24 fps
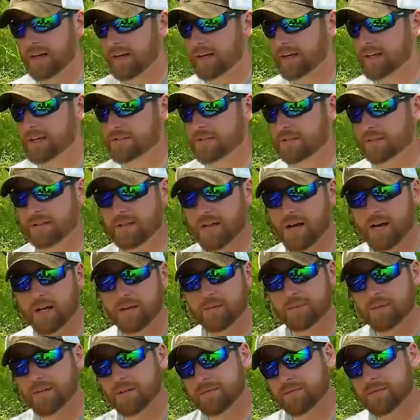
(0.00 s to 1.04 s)
I catch a lot
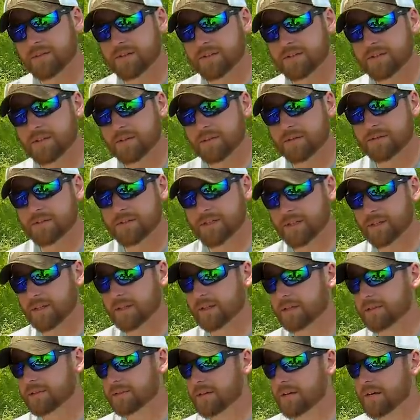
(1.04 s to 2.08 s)
of big fish on
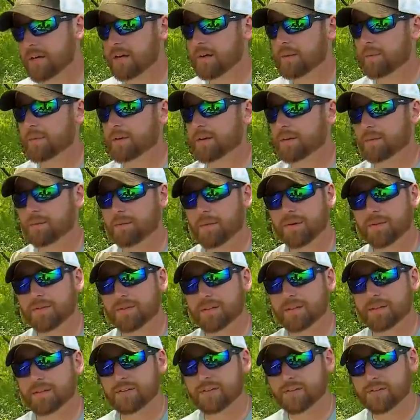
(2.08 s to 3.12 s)
jigs, but the most
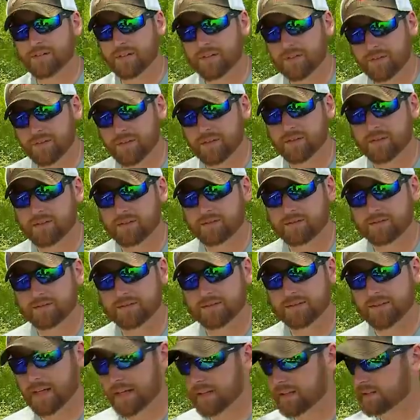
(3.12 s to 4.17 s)
consistent
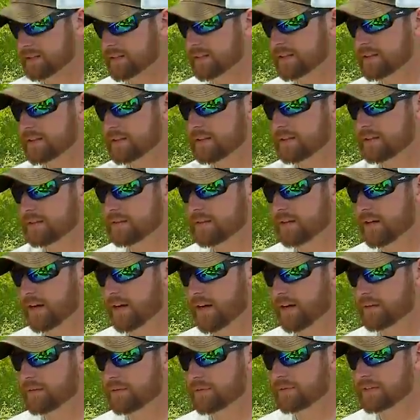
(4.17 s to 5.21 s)
technique
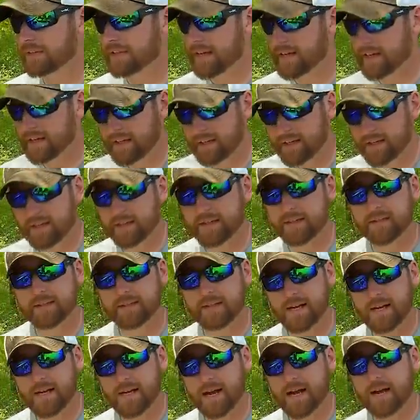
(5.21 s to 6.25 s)
uh, day in and
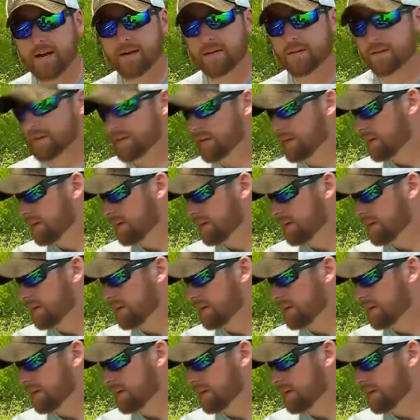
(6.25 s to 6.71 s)
day out